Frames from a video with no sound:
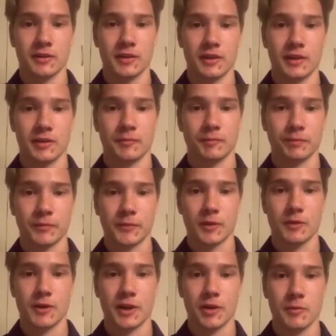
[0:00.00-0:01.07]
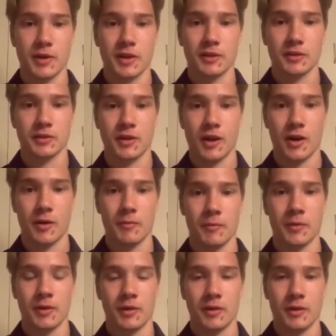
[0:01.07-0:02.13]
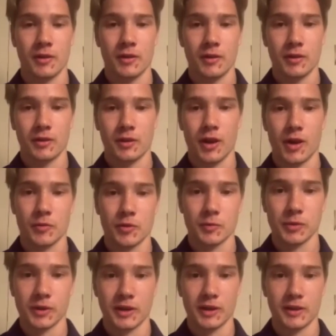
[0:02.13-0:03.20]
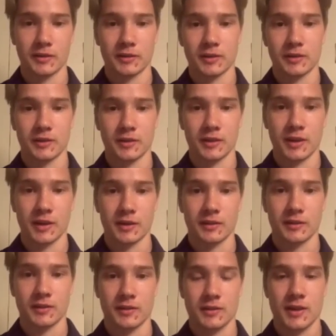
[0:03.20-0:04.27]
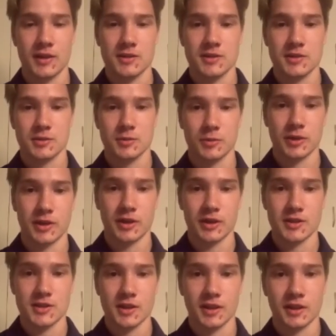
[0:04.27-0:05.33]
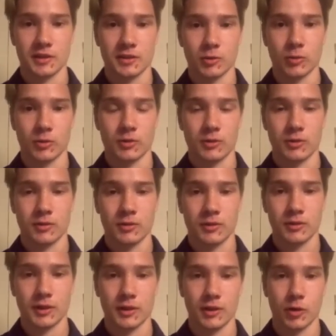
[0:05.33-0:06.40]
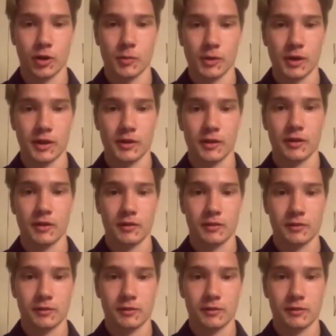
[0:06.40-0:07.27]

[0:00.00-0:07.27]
He recommended to come to play, and yeah, that's when I decided that I'm going to play there.